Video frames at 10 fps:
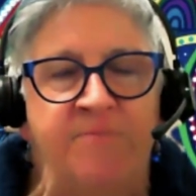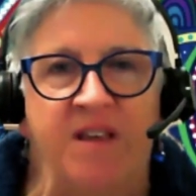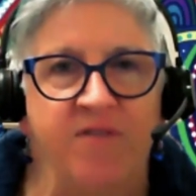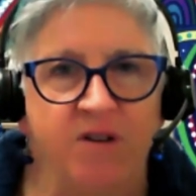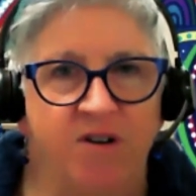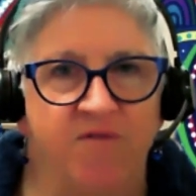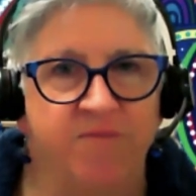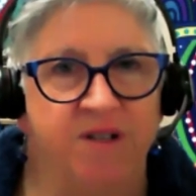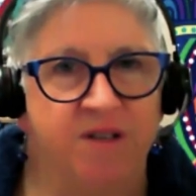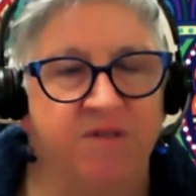If you're not
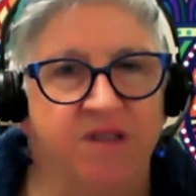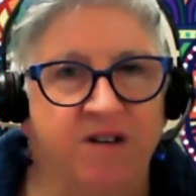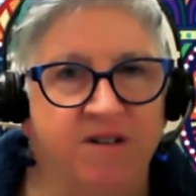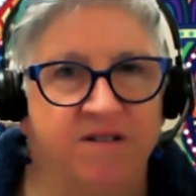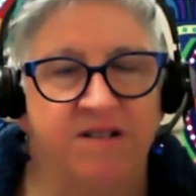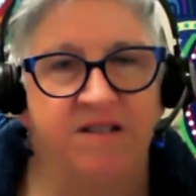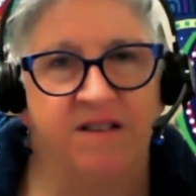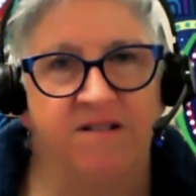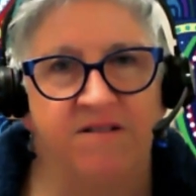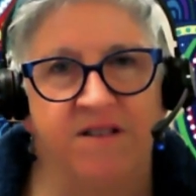familiar with those,
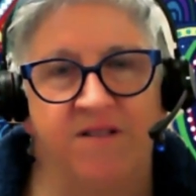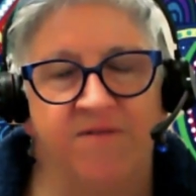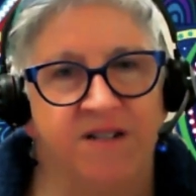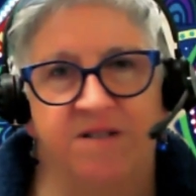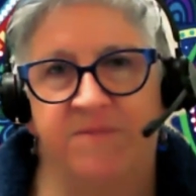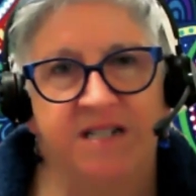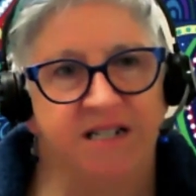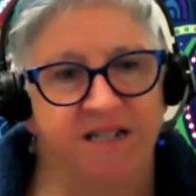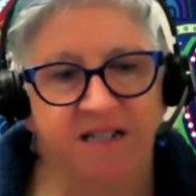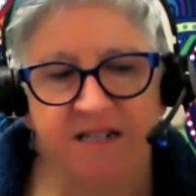they're
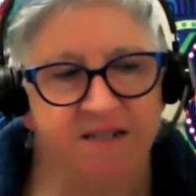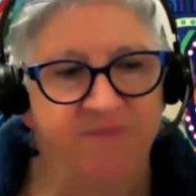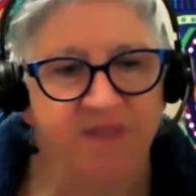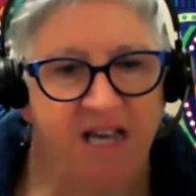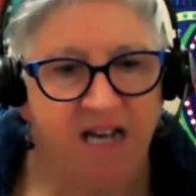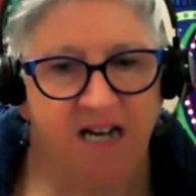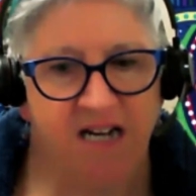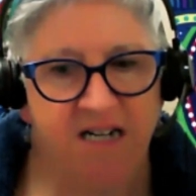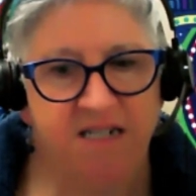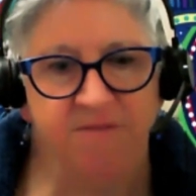fundamentally a
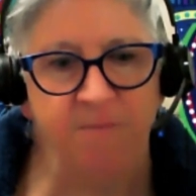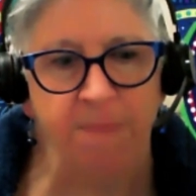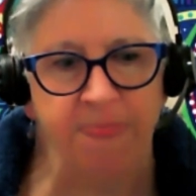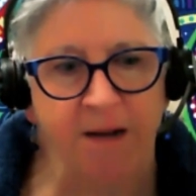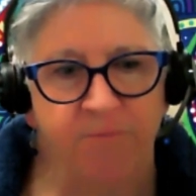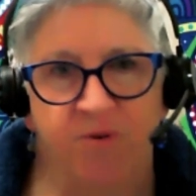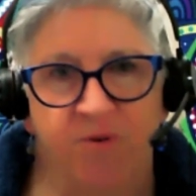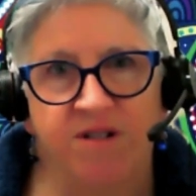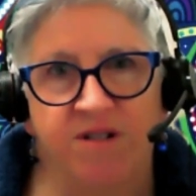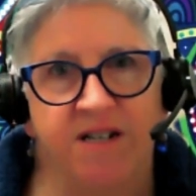
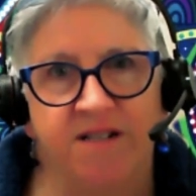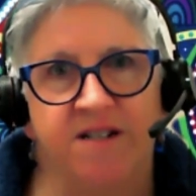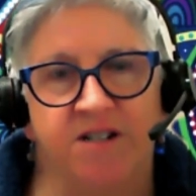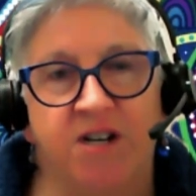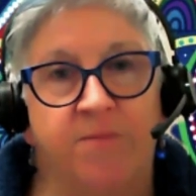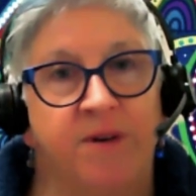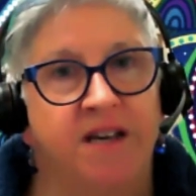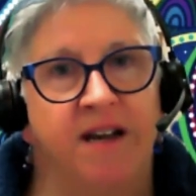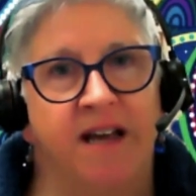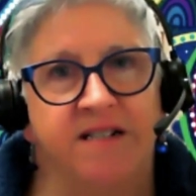process that a GP
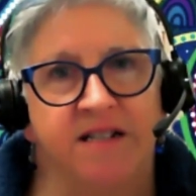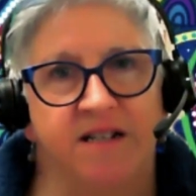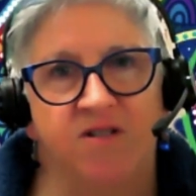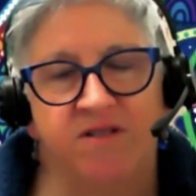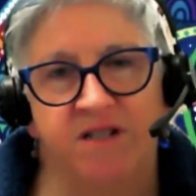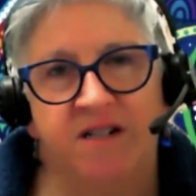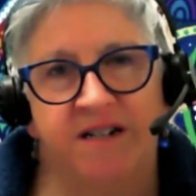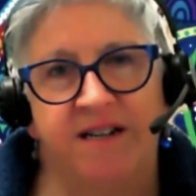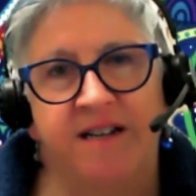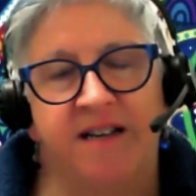can access
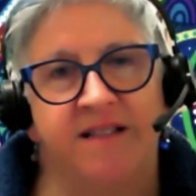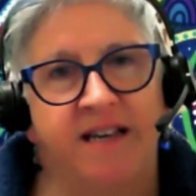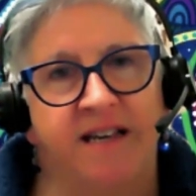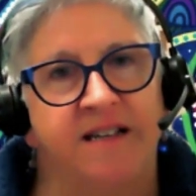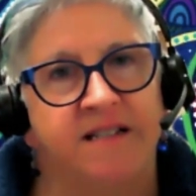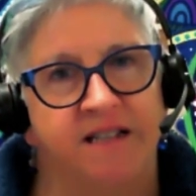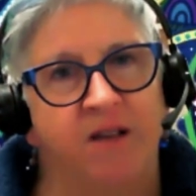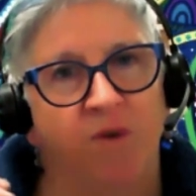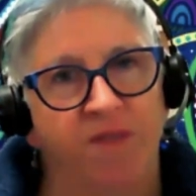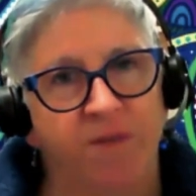online, and they can see
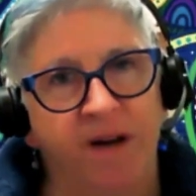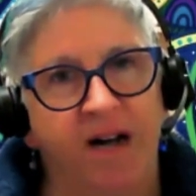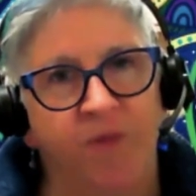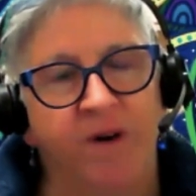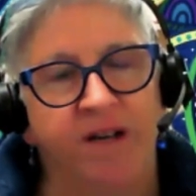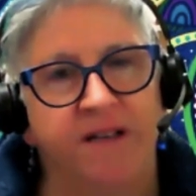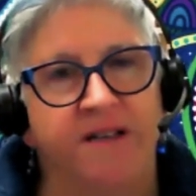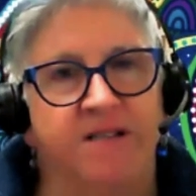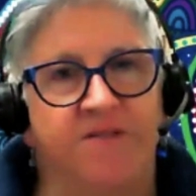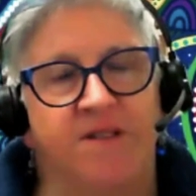what the pathway
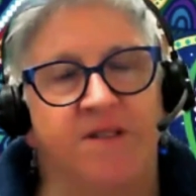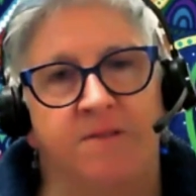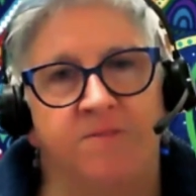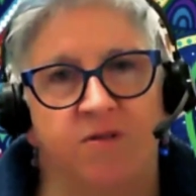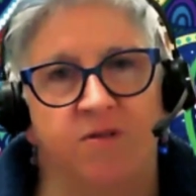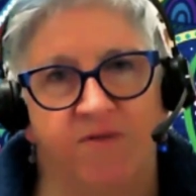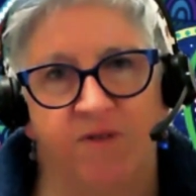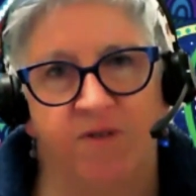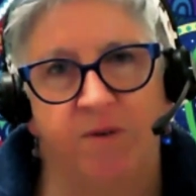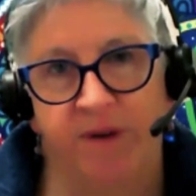is for them to
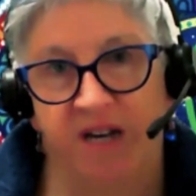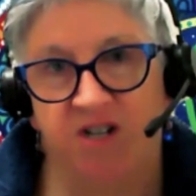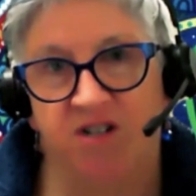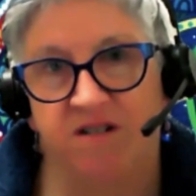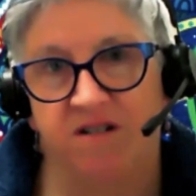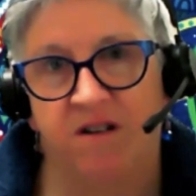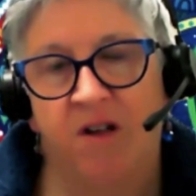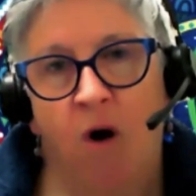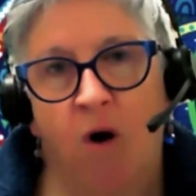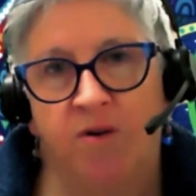refer a patient
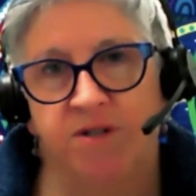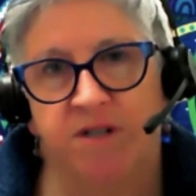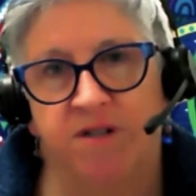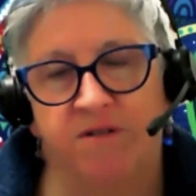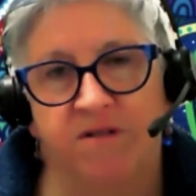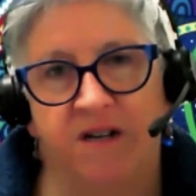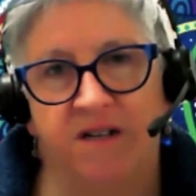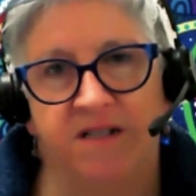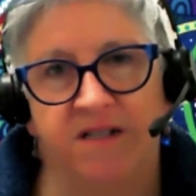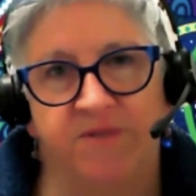onto
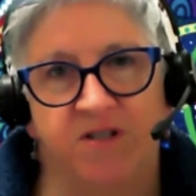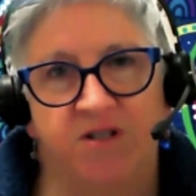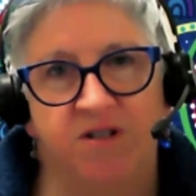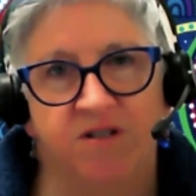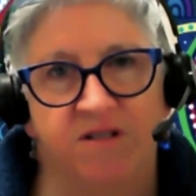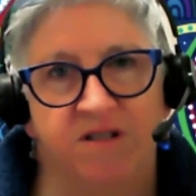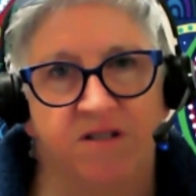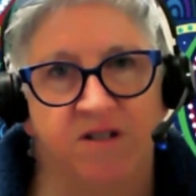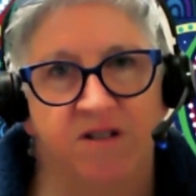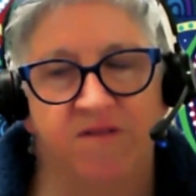a substance use
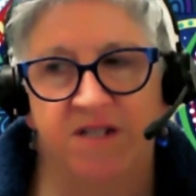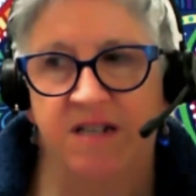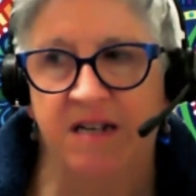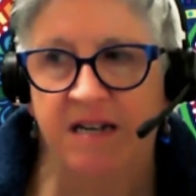service.